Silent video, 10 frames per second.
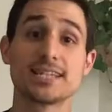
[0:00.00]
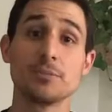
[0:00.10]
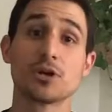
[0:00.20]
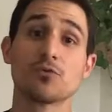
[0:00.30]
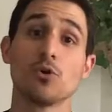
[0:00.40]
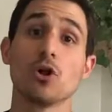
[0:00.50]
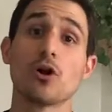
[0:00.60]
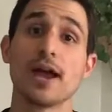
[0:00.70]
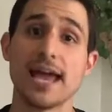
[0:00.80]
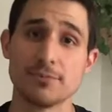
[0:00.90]
up, we're going to roll our
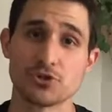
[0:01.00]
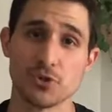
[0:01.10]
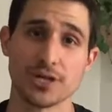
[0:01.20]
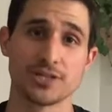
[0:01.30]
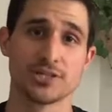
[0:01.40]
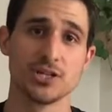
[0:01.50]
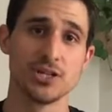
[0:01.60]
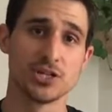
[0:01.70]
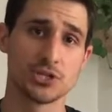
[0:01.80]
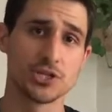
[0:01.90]
hamstrings.
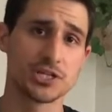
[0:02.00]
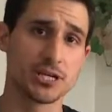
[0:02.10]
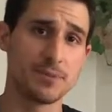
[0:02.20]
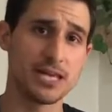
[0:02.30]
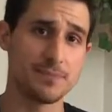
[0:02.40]
So this is going to be